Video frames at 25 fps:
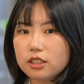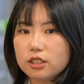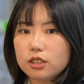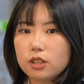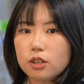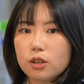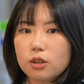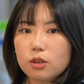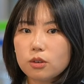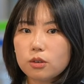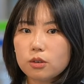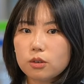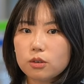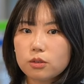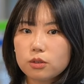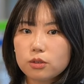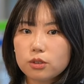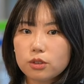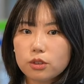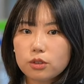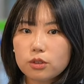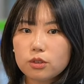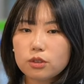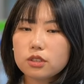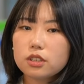So
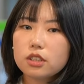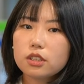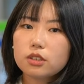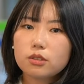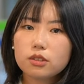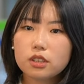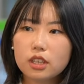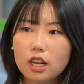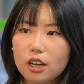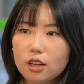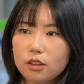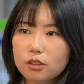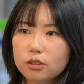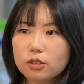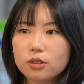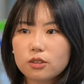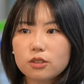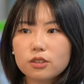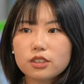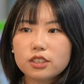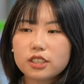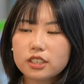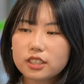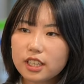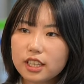you don't need to
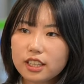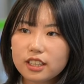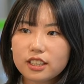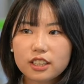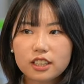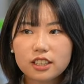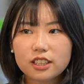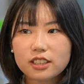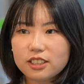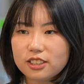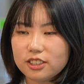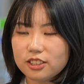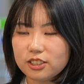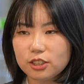download, sending,